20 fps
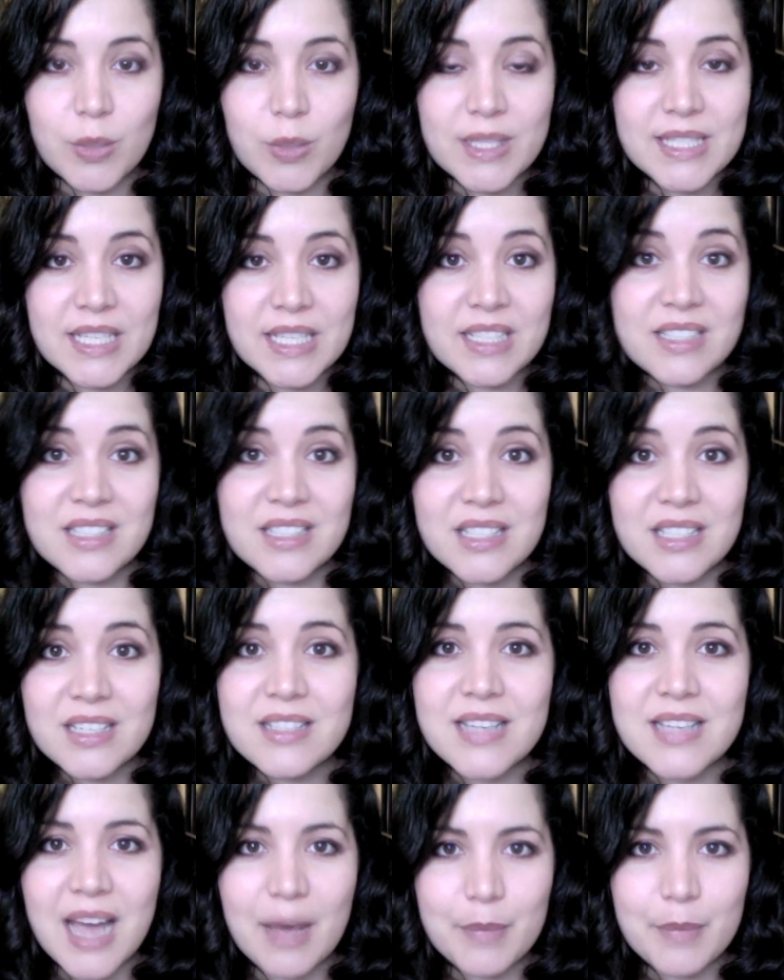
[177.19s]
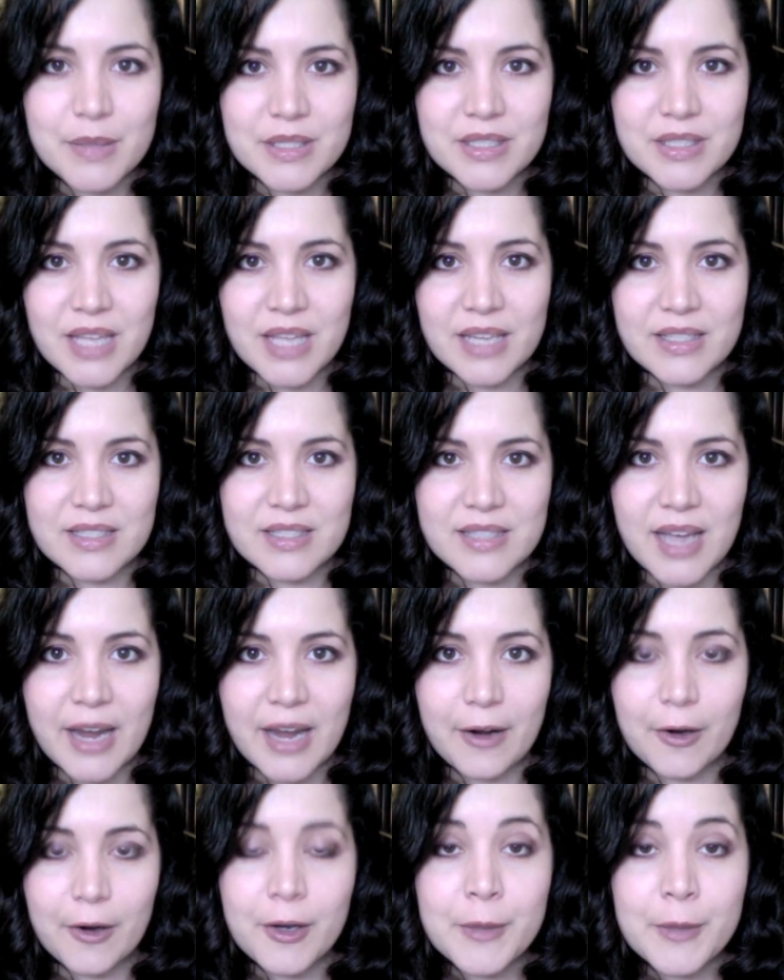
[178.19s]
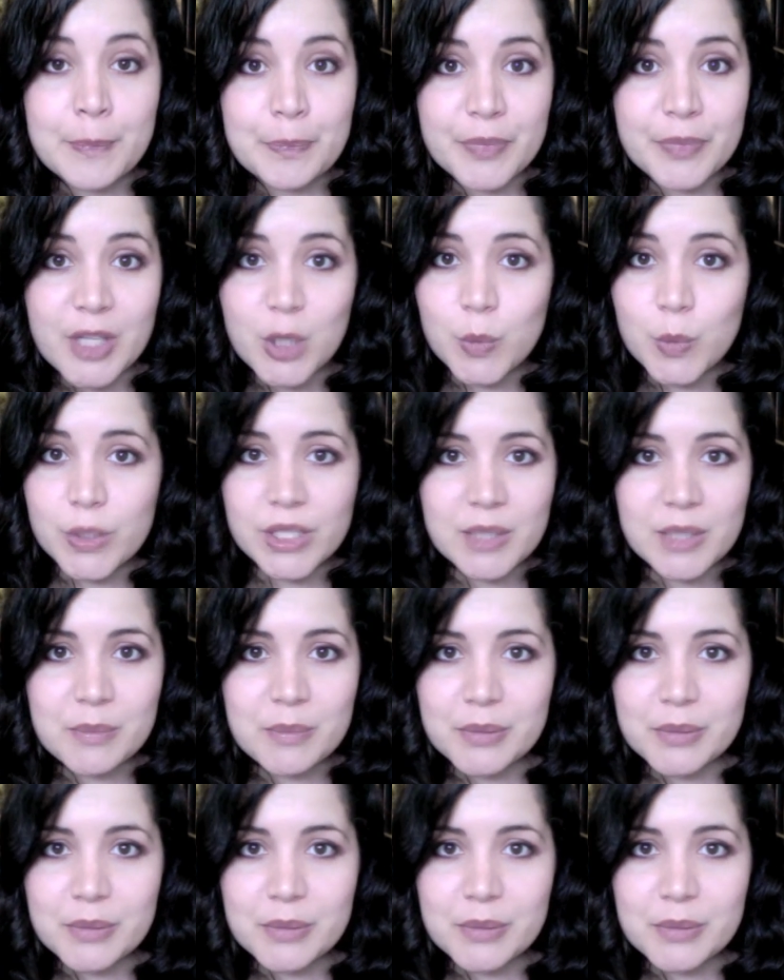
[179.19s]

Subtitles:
once I did tap into that desire, that it would